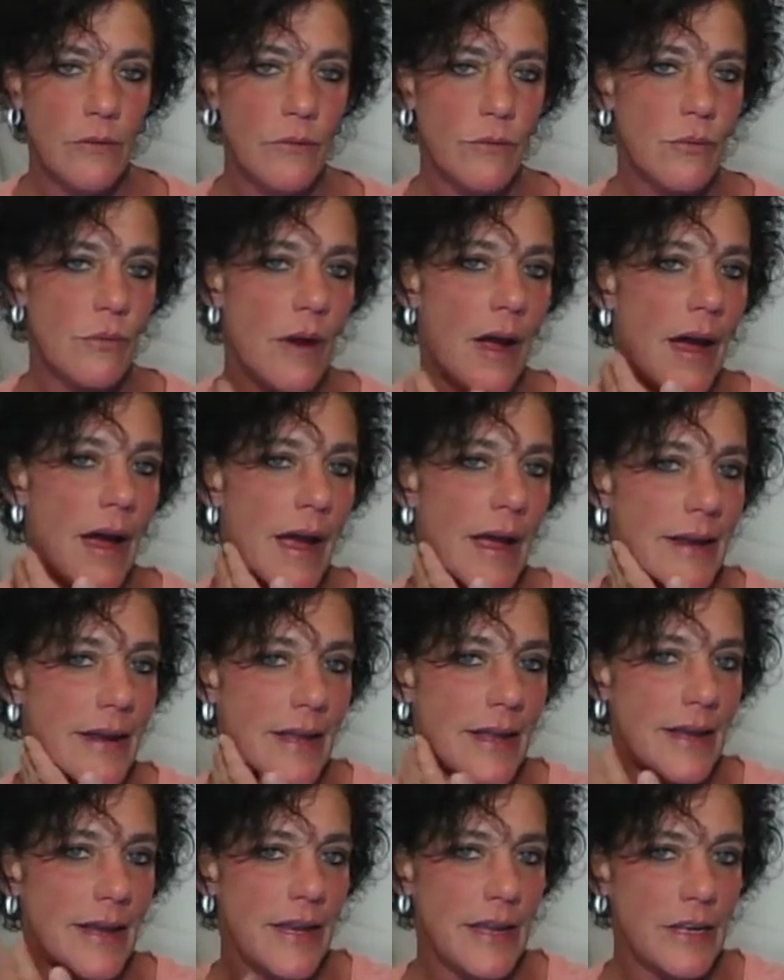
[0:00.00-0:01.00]
right
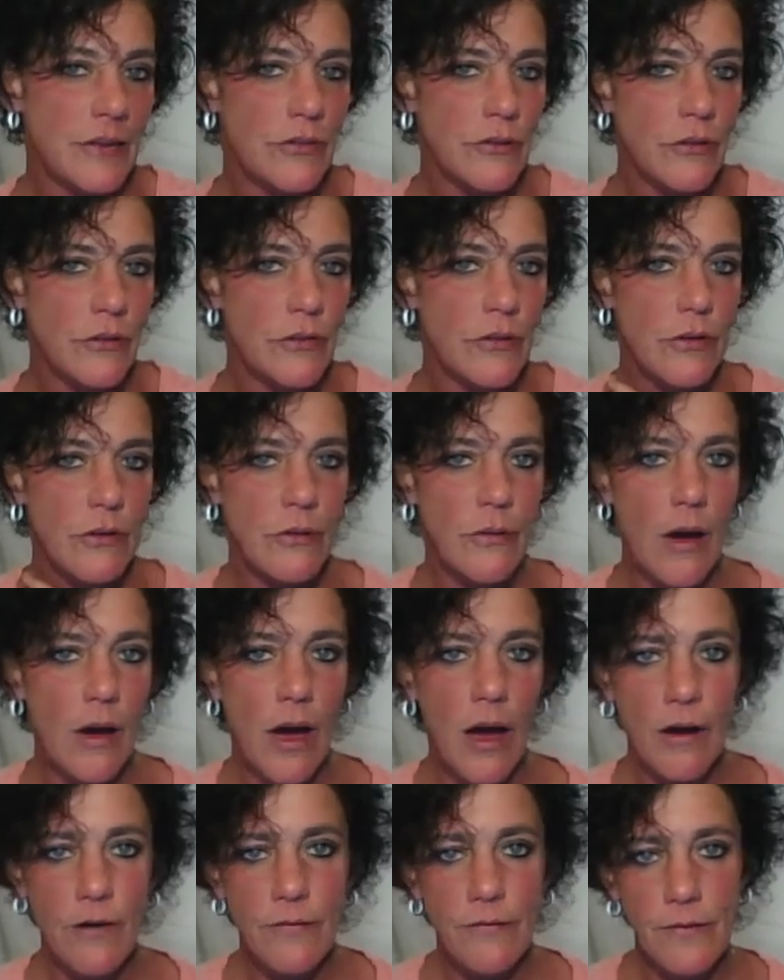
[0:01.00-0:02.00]
an inch or two
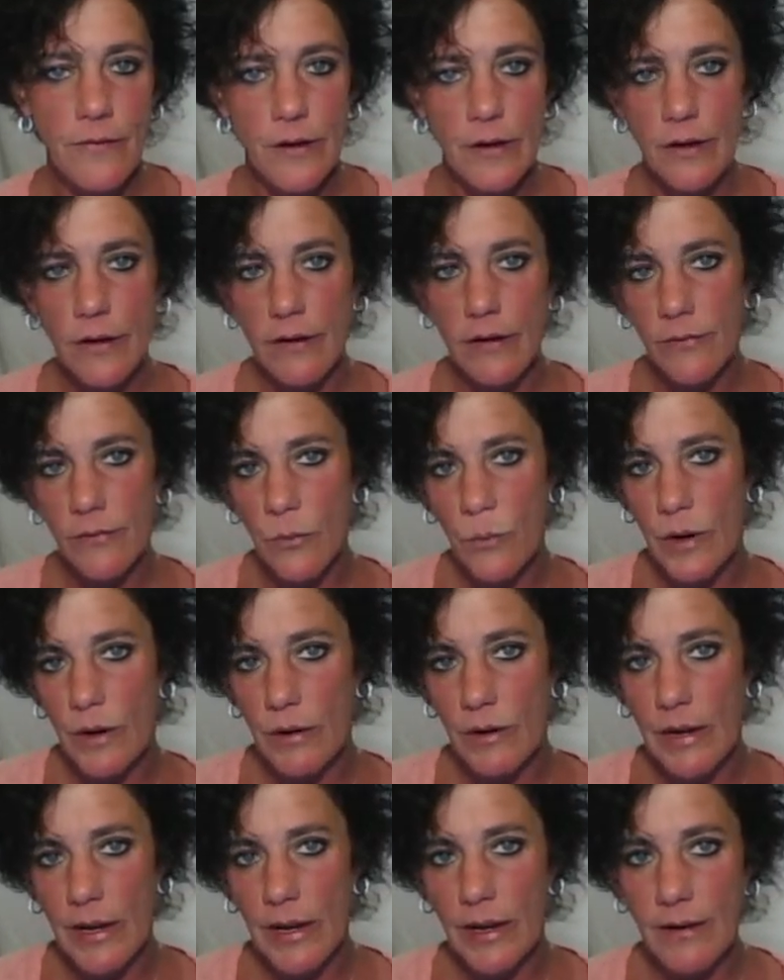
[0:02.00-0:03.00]
off of
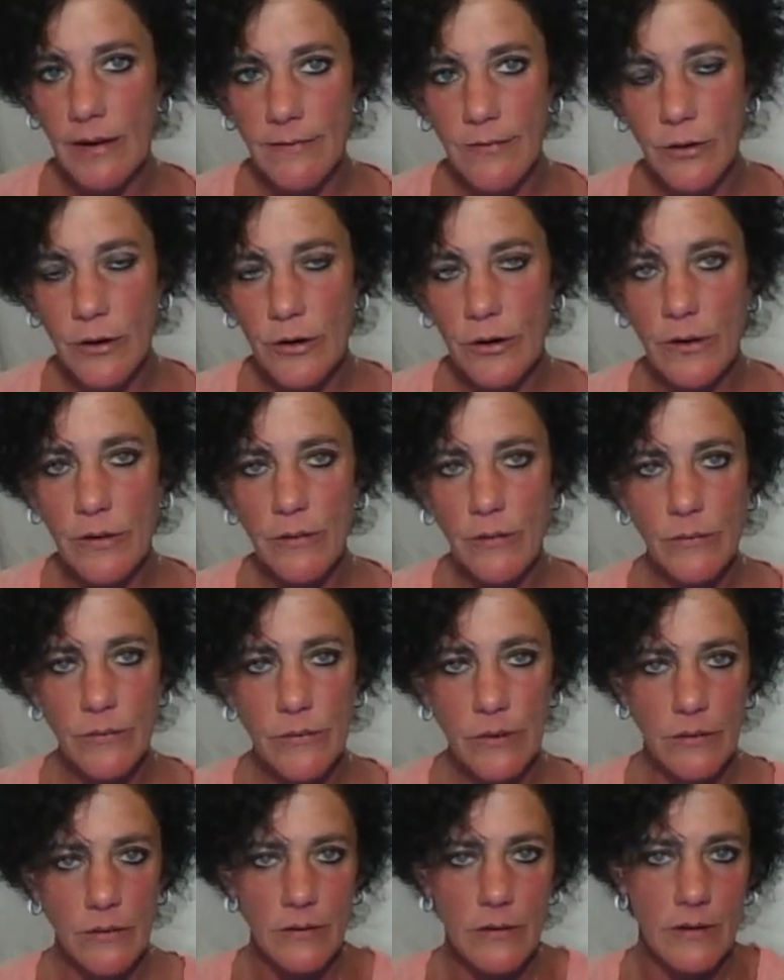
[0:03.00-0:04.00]
wherever
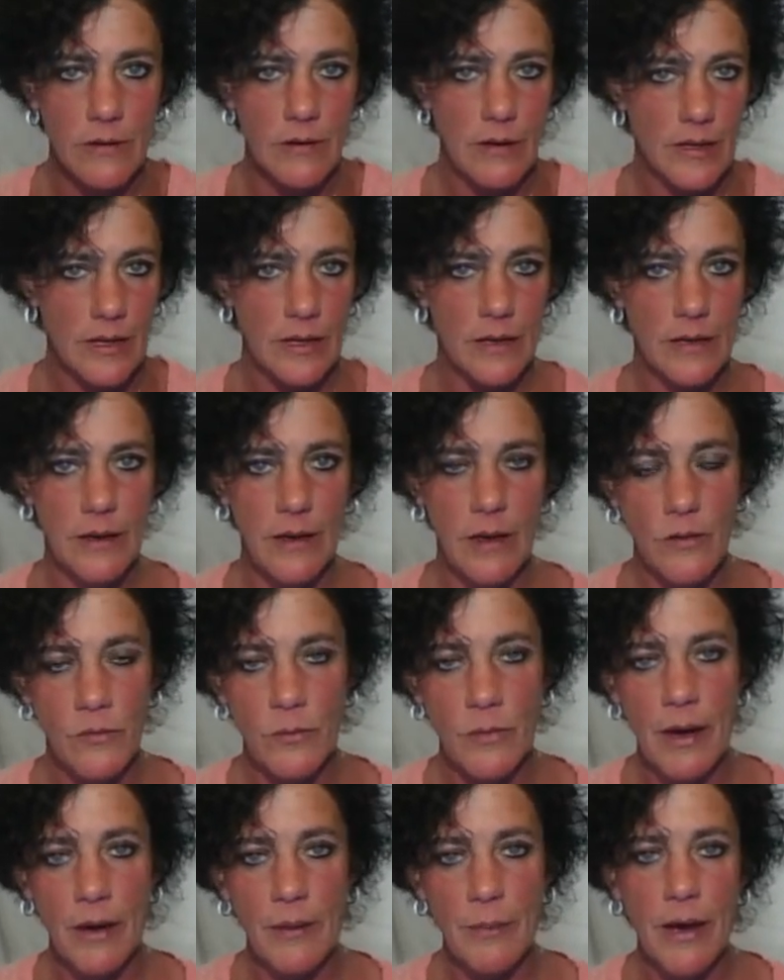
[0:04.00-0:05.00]
you're looking
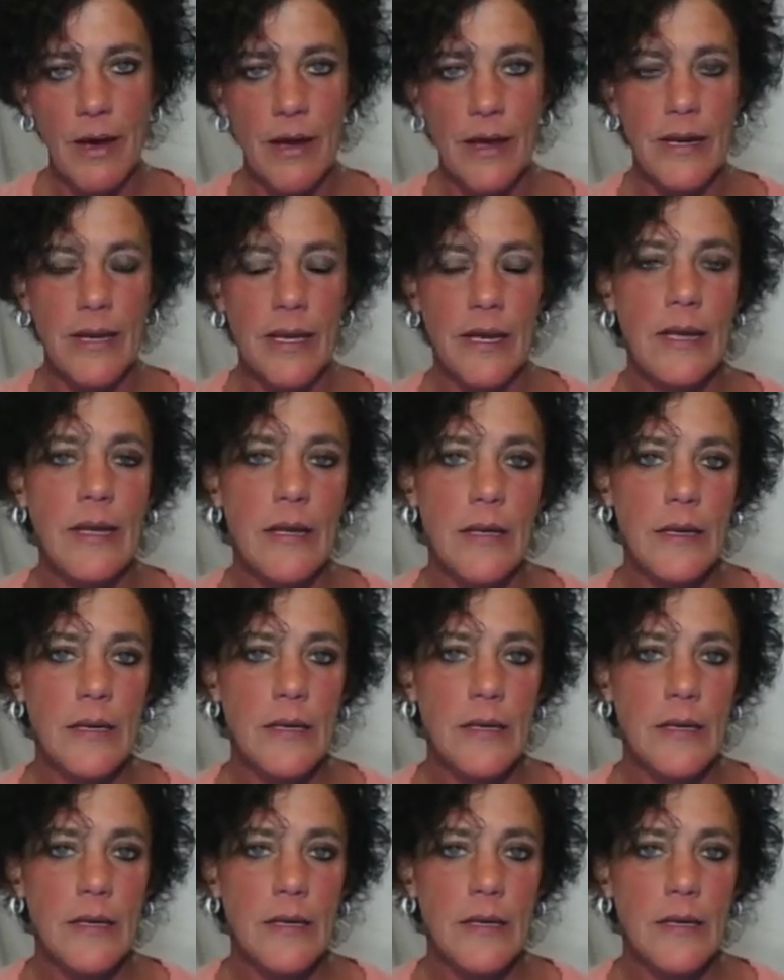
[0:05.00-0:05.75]
on my body.